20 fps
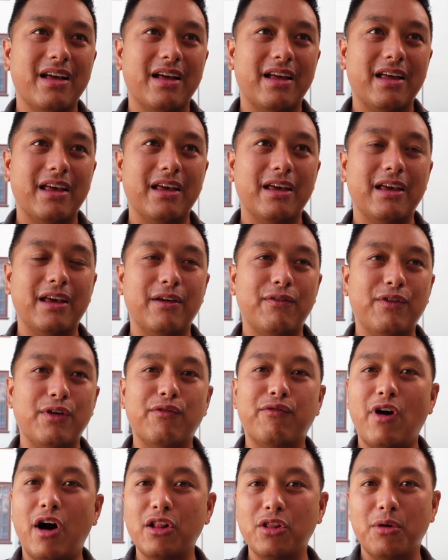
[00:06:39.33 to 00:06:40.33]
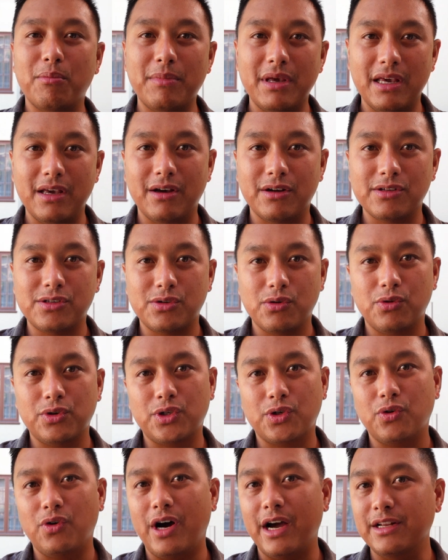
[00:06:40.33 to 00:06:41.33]
If you follow me on
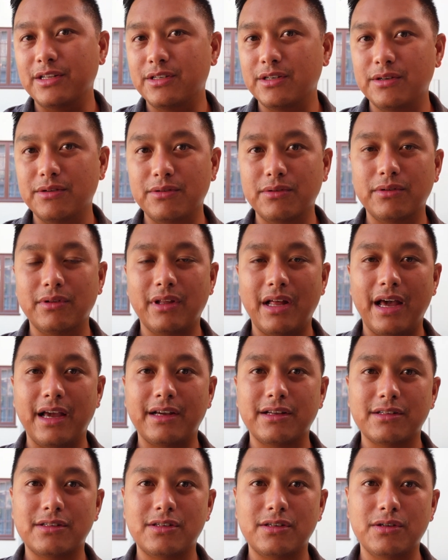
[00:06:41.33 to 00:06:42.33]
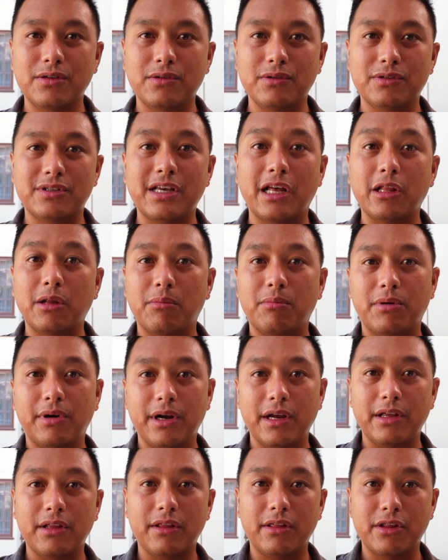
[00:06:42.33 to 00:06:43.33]
social, I do like to
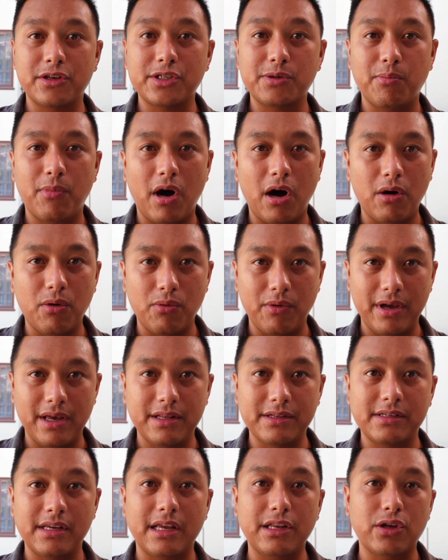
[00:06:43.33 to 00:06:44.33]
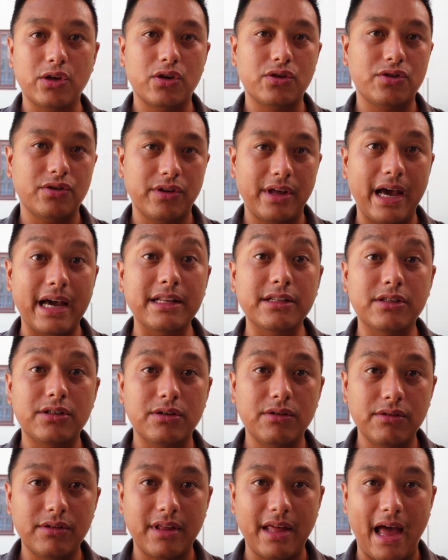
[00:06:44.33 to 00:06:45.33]
celebrate the small wins, and usually I
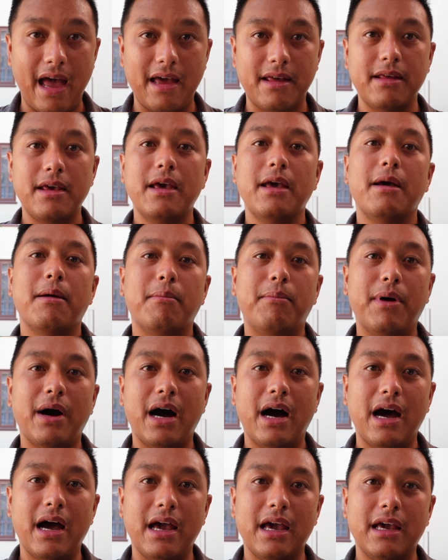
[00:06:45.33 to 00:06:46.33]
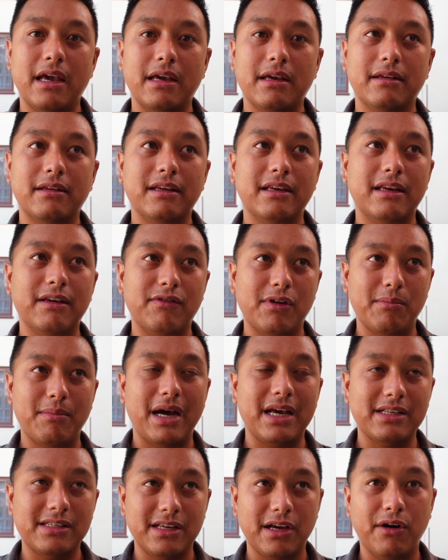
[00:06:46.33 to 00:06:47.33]
do that by giving
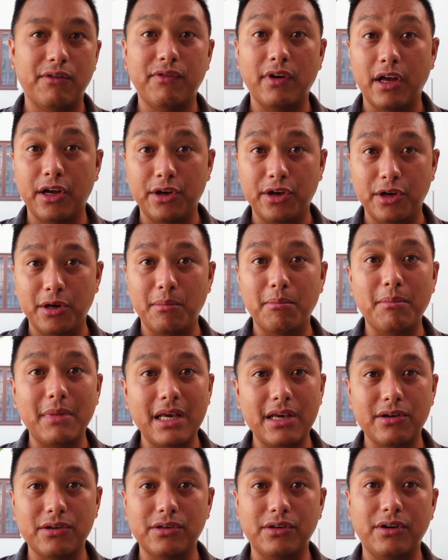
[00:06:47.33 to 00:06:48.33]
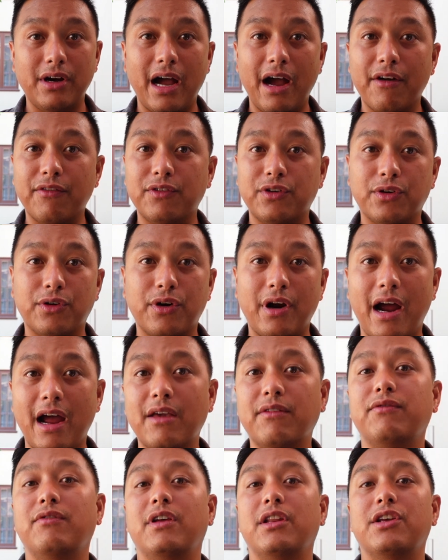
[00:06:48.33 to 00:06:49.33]
myself a good meal after I
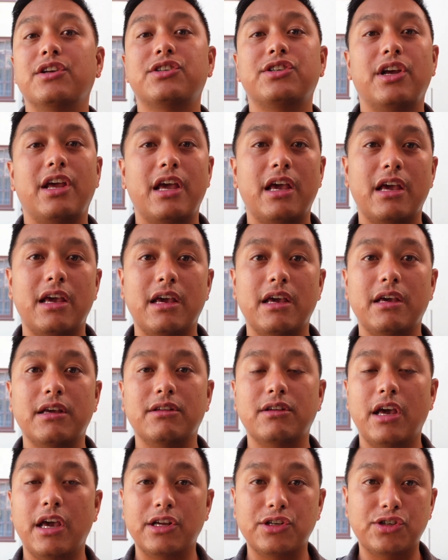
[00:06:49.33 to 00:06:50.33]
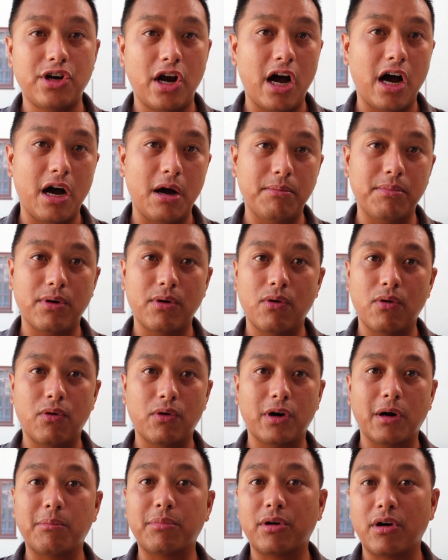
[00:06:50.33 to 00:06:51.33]
finish a job
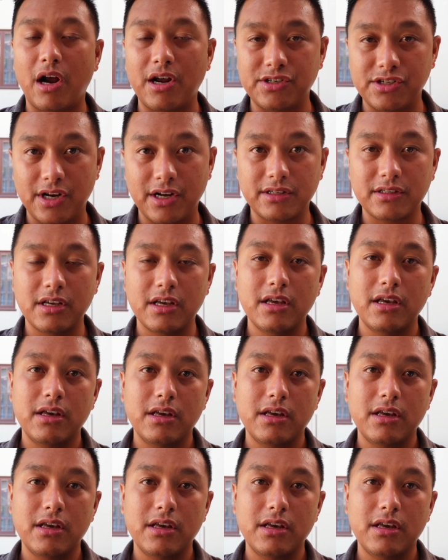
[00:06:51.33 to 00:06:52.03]
or a project.